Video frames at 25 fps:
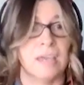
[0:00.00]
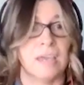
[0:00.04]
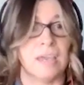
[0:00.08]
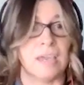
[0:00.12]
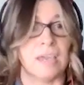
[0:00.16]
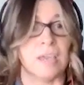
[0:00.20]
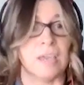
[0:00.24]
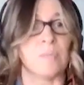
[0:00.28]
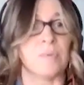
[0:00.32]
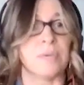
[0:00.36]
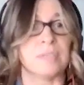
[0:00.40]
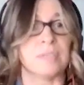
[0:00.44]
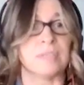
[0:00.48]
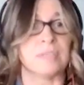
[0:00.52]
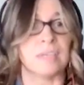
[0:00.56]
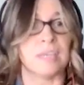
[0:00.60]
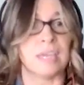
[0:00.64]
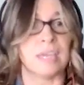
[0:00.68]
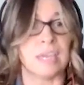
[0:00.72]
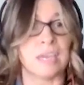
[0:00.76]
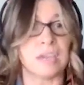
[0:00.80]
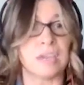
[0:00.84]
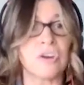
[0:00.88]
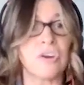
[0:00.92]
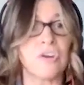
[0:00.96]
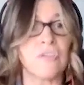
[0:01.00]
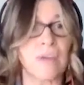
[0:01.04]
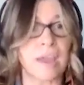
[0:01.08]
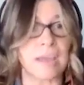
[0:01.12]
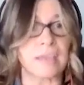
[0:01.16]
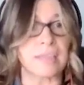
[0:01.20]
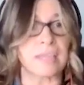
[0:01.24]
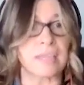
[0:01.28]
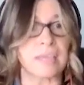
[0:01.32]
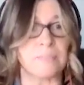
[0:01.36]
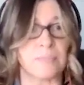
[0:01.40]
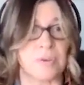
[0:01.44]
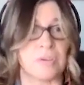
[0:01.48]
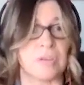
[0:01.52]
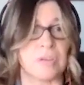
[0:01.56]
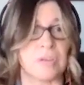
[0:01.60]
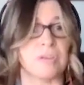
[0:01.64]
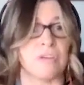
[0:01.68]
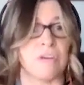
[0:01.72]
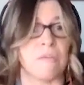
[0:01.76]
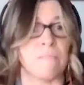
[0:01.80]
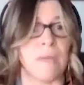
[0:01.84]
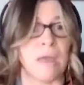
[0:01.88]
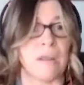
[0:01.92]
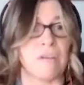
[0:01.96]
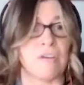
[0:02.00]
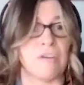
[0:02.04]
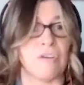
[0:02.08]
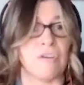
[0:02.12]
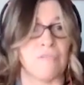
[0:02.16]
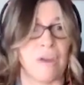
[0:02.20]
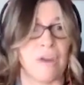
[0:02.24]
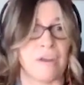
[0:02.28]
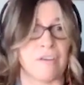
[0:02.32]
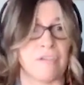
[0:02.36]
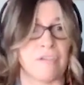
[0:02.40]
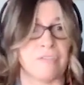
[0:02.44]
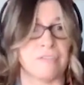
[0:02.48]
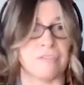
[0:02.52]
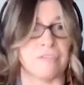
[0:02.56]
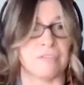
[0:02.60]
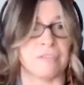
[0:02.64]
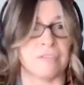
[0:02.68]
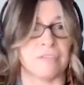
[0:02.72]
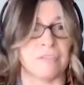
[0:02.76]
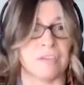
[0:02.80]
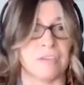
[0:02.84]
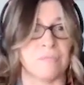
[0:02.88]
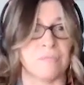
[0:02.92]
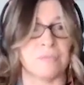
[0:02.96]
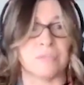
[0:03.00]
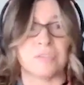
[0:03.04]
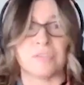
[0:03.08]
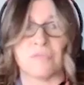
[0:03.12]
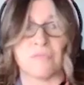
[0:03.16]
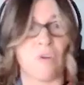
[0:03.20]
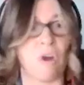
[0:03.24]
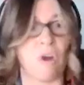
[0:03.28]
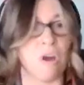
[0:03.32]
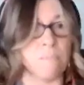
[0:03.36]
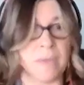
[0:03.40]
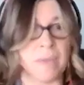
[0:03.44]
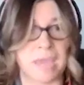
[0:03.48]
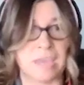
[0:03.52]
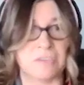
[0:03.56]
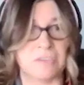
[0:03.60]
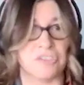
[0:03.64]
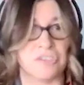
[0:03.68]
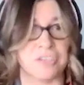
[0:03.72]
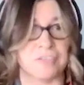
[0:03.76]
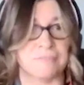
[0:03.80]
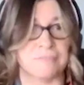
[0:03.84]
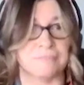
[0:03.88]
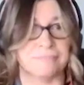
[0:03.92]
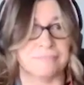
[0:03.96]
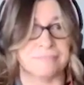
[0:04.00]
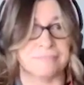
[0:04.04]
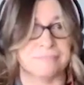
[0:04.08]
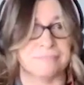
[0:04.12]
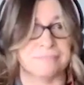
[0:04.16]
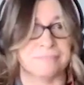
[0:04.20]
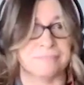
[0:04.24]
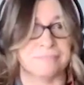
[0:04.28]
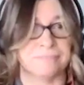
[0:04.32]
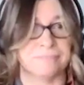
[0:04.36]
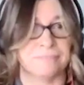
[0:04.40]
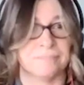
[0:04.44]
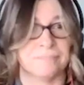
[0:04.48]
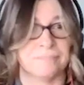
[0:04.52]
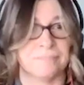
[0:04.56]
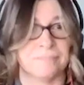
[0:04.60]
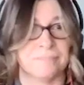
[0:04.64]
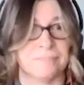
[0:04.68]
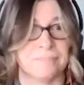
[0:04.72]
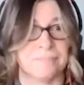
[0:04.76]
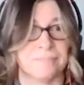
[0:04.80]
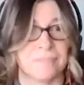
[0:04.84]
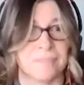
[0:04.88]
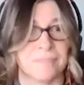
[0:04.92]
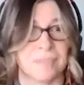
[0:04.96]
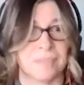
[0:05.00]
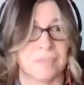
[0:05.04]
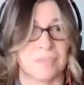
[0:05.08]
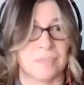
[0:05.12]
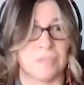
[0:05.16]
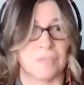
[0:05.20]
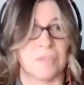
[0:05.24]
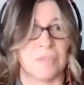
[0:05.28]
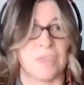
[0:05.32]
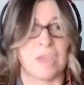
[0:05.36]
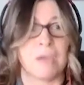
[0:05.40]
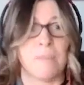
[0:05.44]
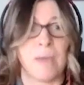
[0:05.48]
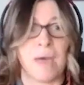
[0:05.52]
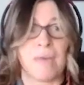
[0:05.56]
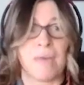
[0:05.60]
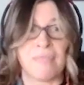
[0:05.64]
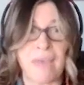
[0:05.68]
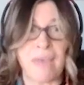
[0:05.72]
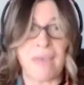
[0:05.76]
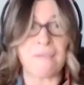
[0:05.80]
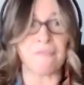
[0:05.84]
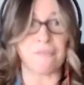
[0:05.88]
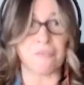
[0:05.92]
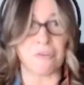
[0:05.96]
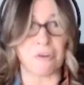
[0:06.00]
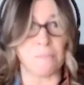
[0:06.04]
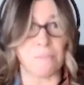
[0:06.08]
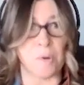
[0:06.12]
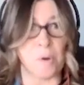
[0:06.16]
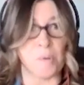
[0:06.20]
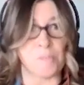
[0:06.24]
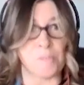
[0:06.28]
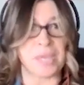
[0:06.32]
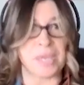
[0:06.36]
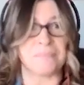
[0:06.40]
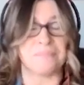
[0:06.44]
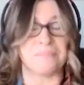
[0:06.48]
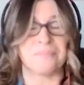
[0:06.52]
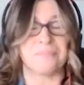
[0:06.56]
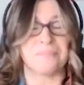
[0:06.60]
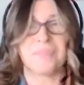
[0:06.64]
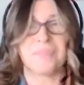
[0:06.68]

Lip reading: It was incorrectly put in her medical records. It was the wrong patient. So think about that for a moment.